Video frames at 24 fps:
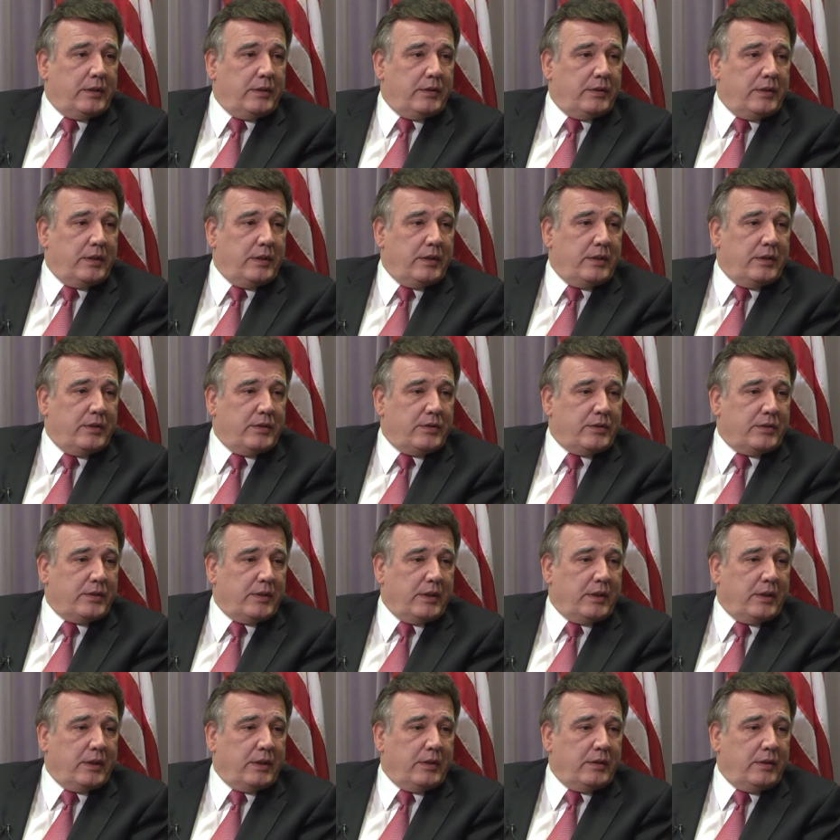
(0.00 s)
these
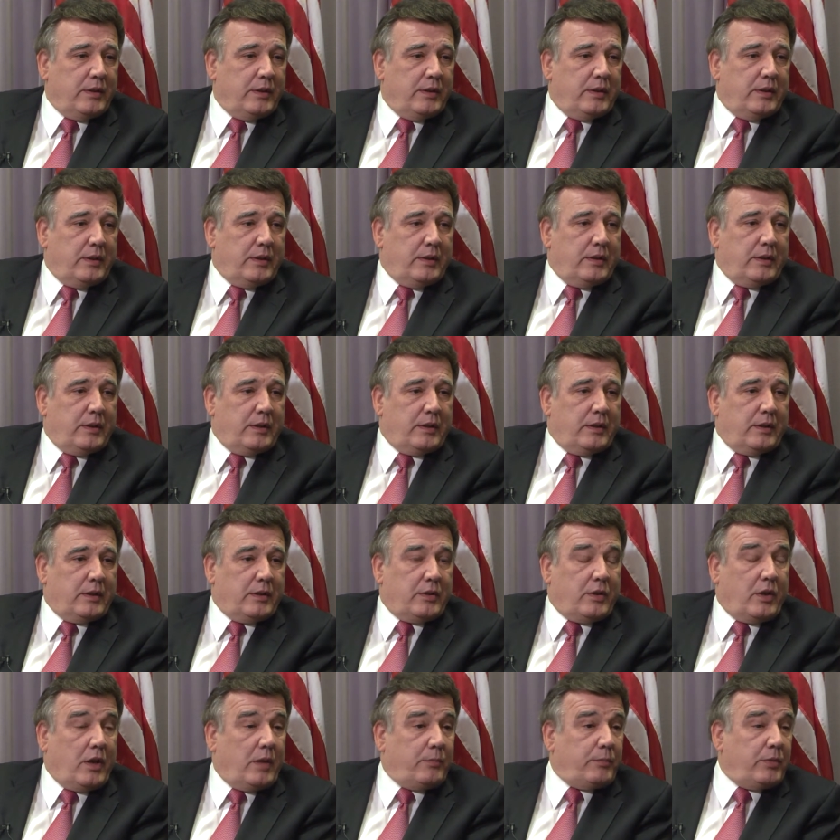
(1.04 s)

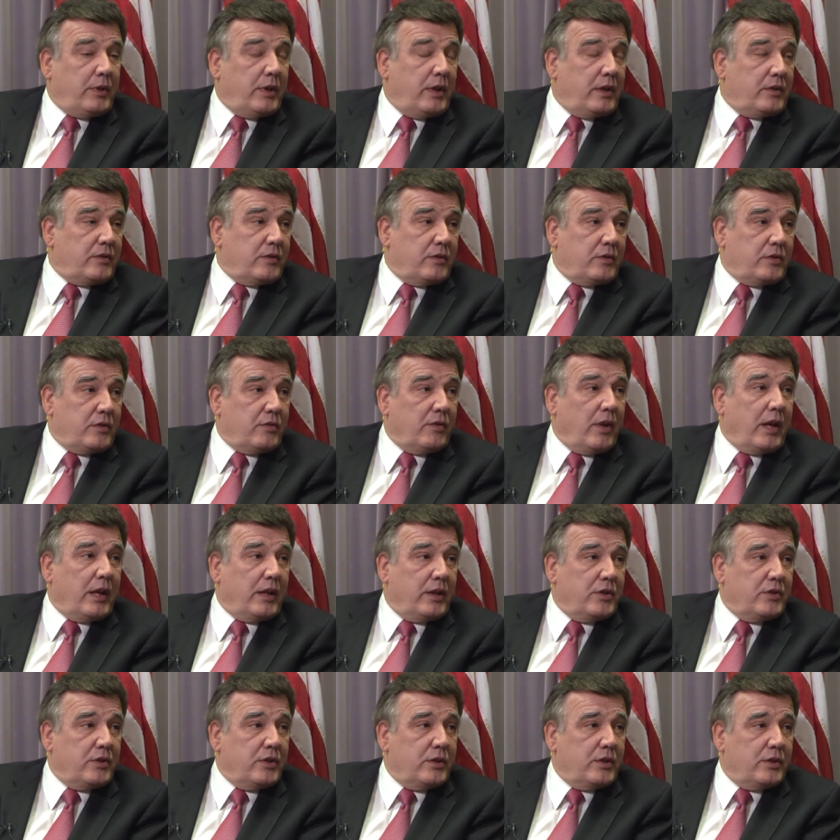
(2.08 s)
comprehensive
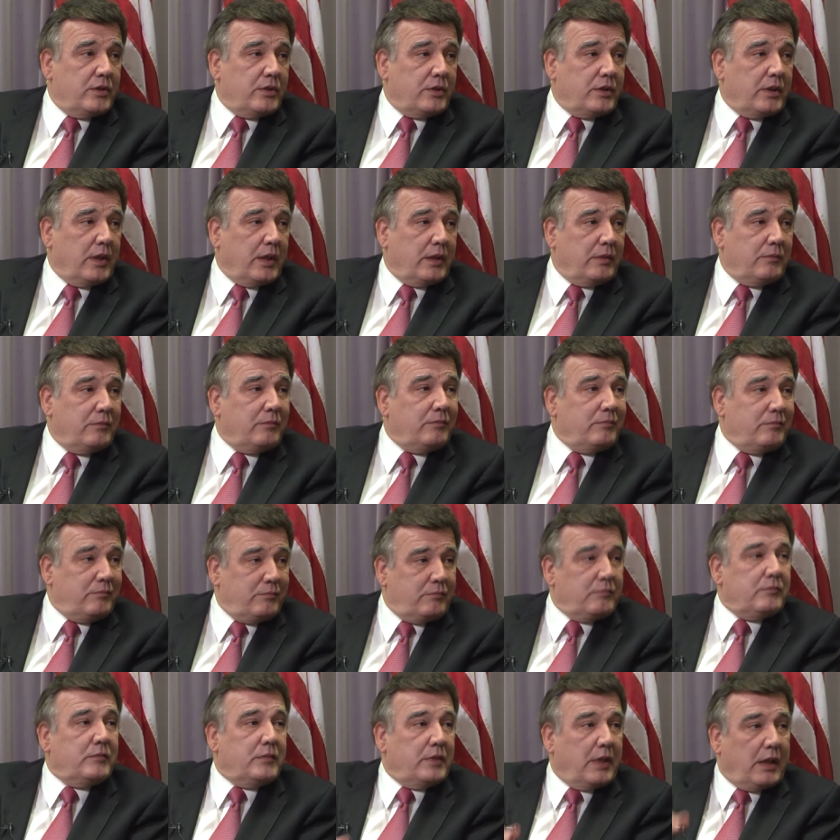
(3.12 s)
strategies
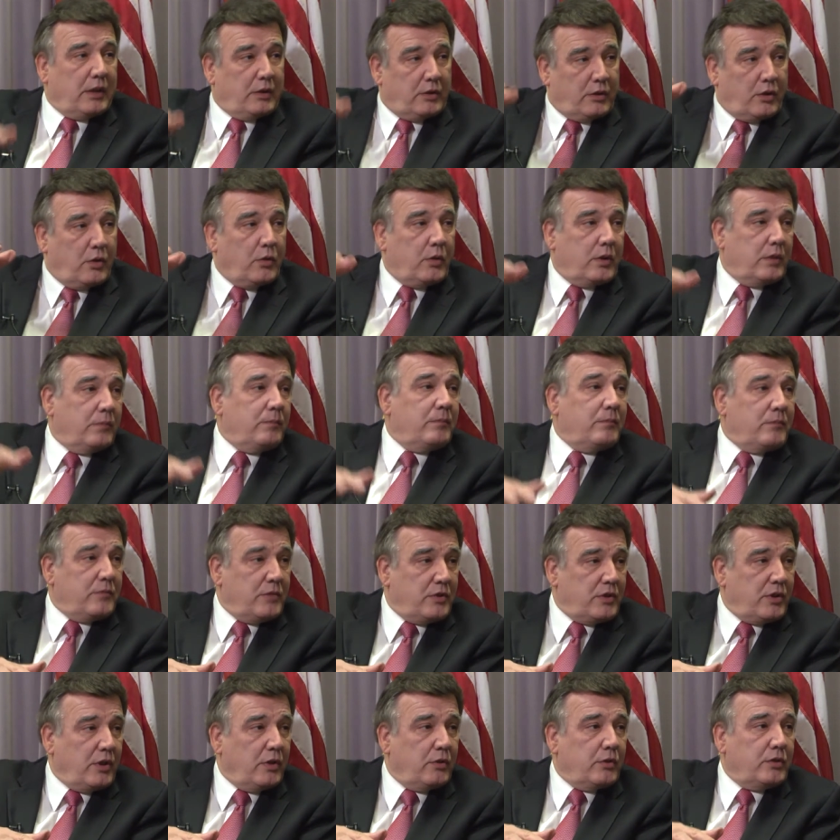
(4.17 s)
that lower
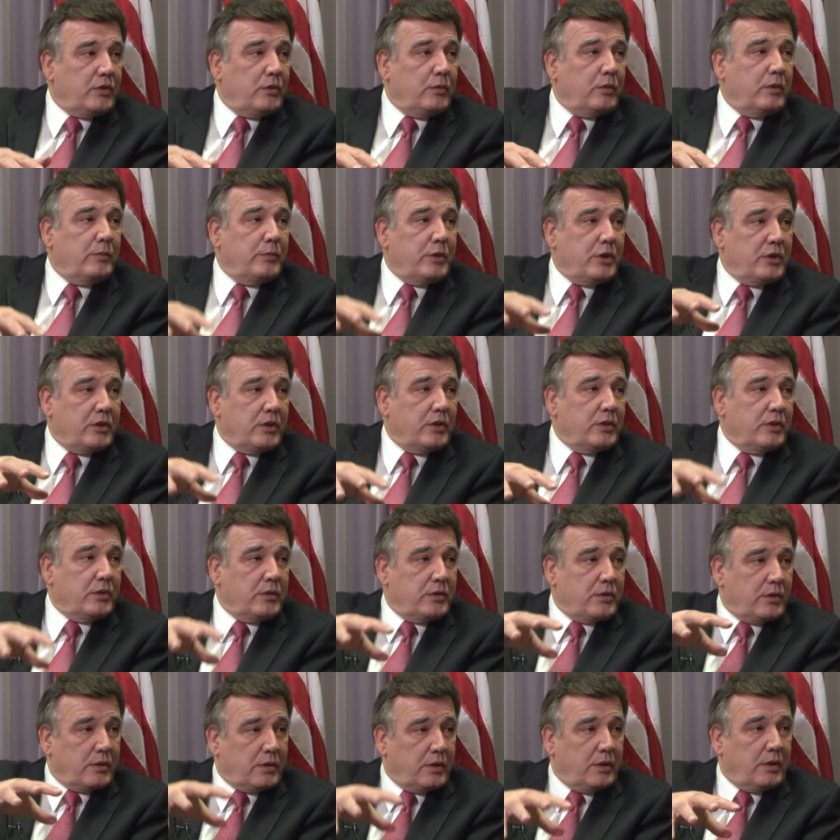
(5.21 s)
CO2
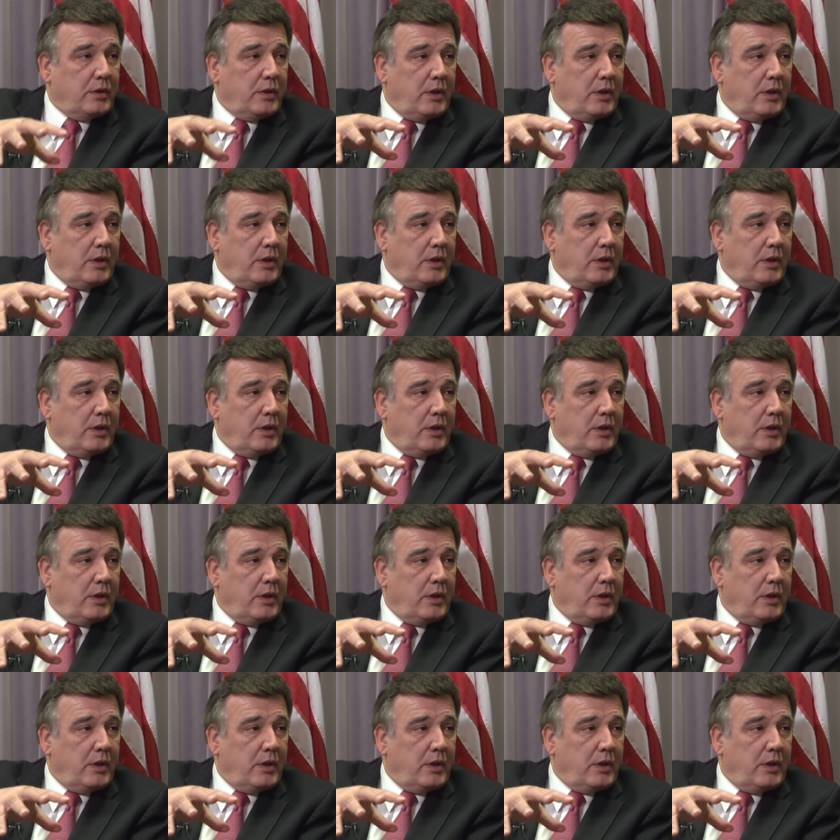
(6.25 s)
emissions,